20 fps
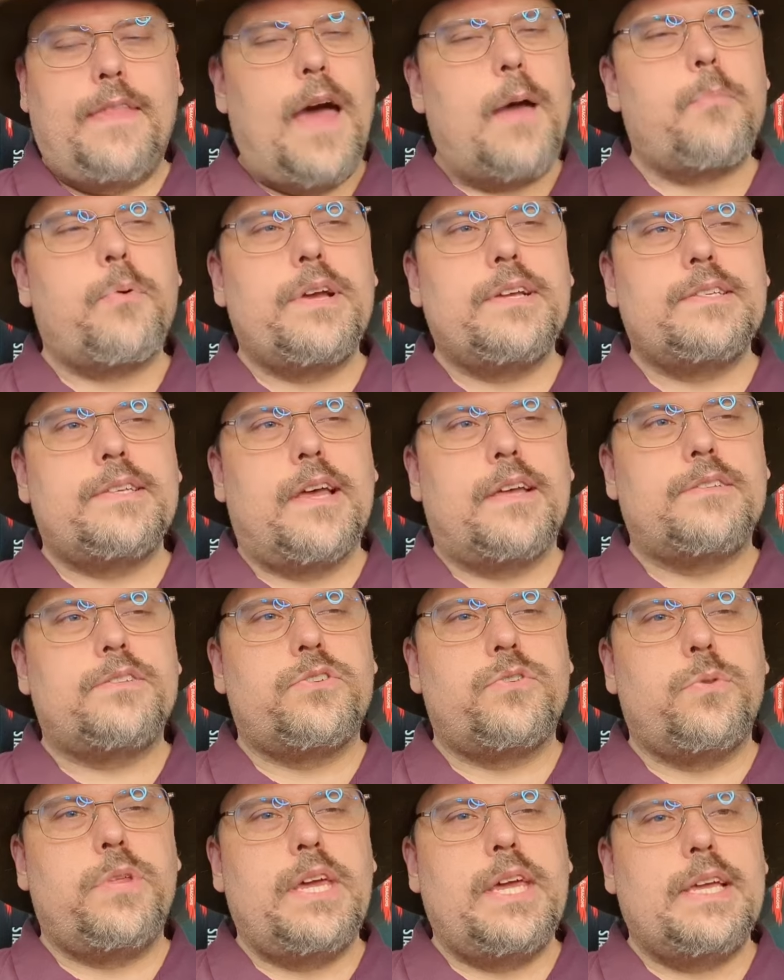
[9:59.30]
And that brings
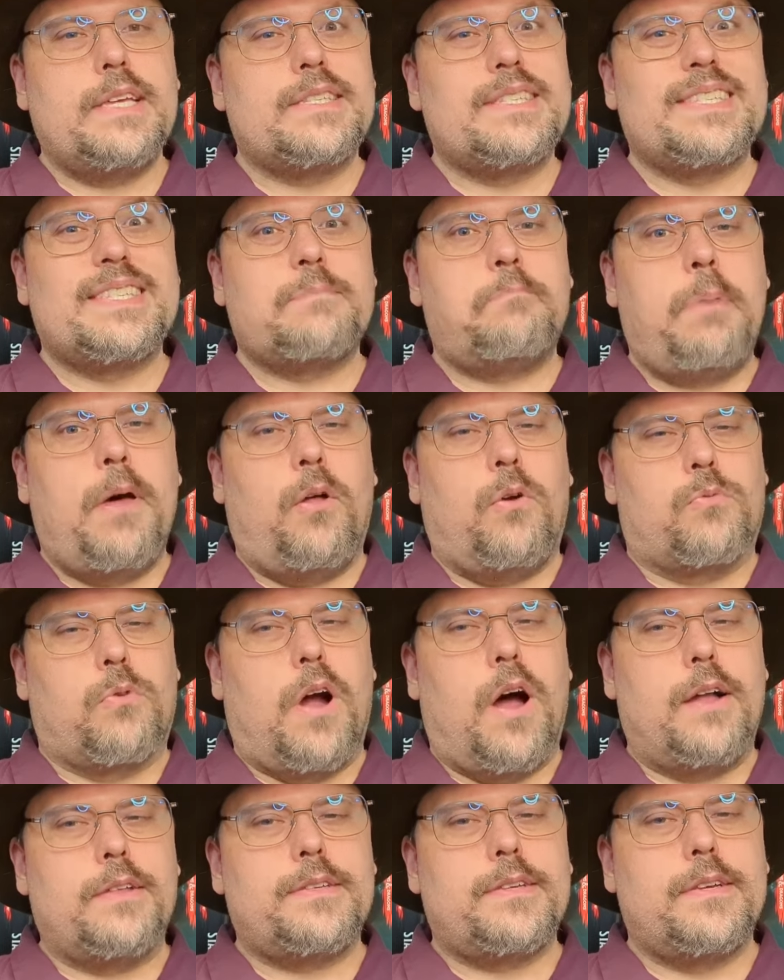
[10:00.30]
us to the
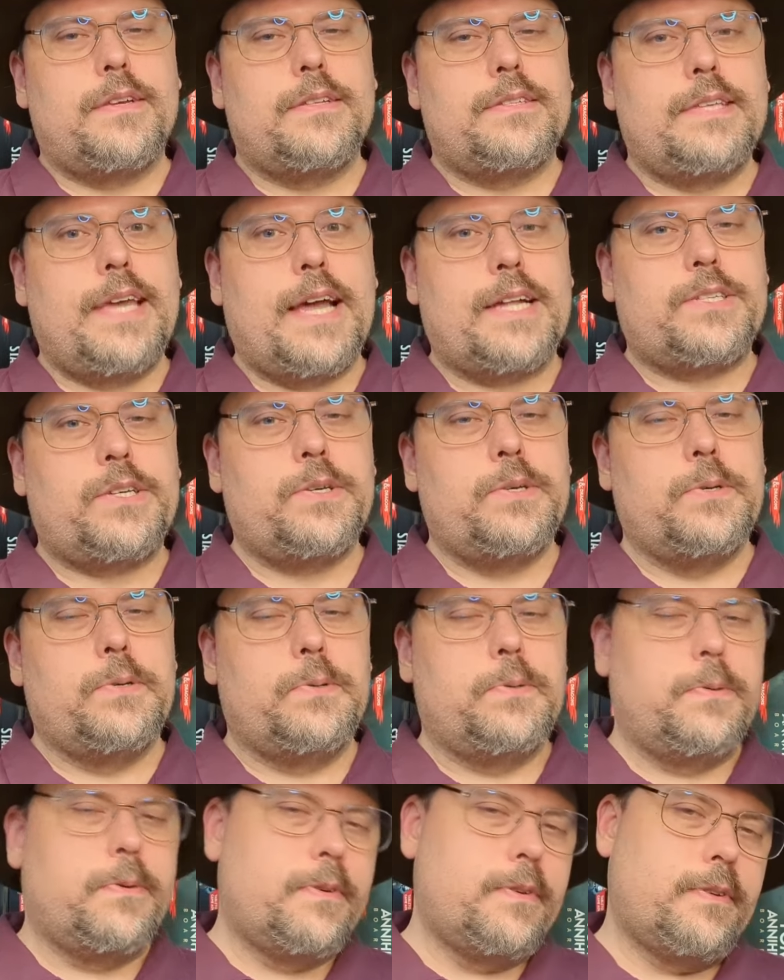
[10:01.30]
Spellwrought
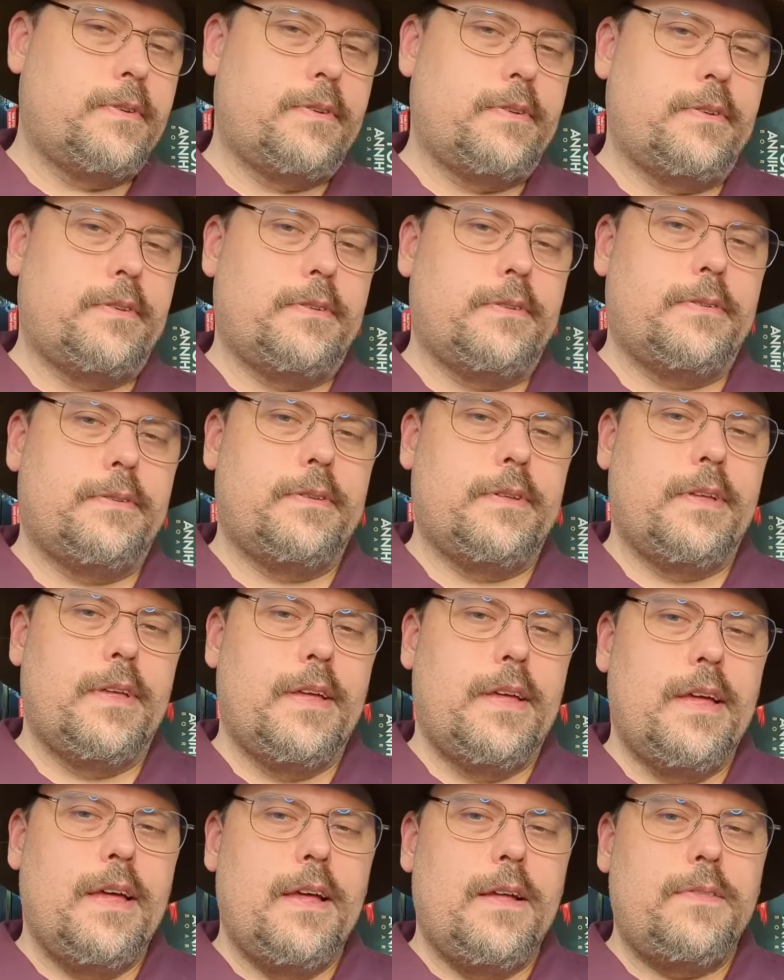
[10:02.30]
Tattoo.
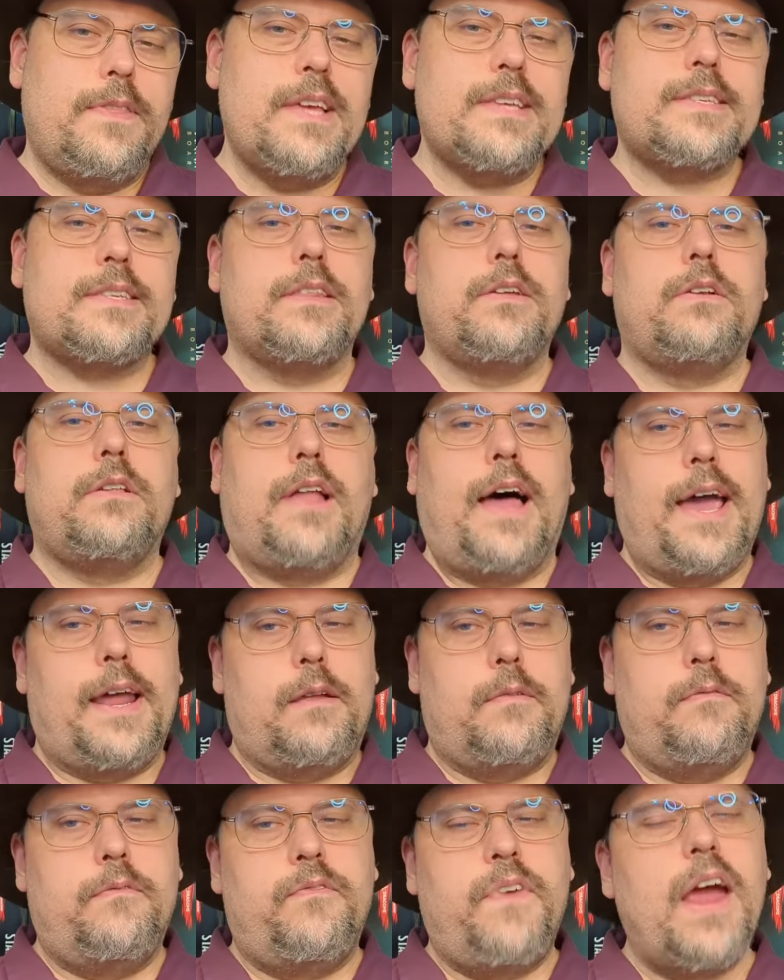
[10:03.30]
This
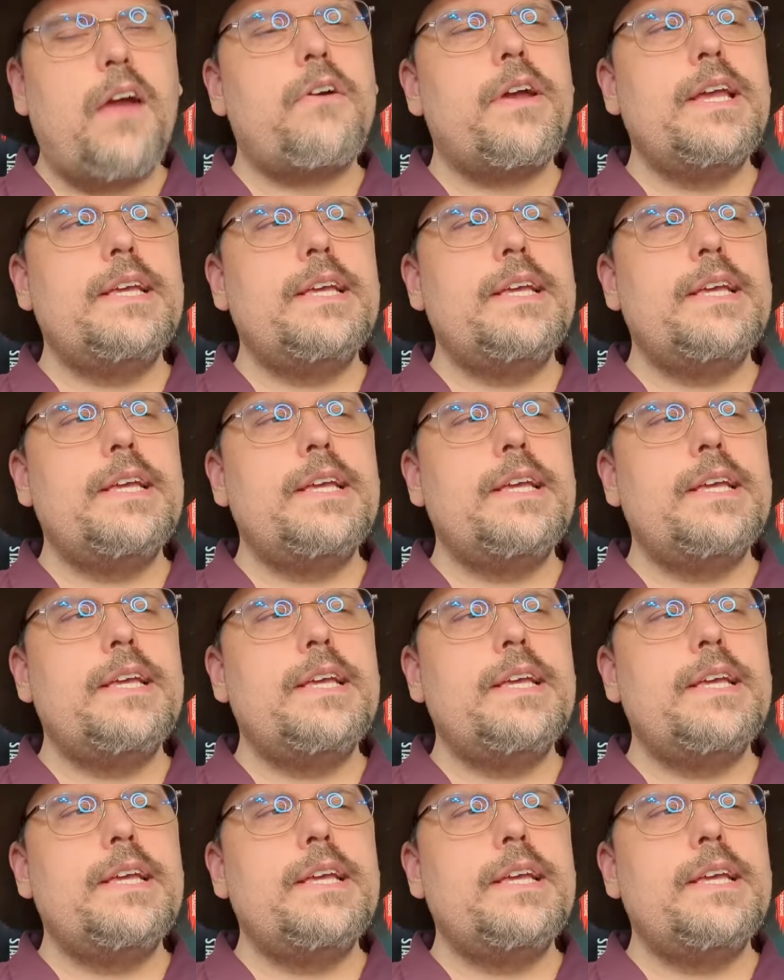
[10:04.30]
little item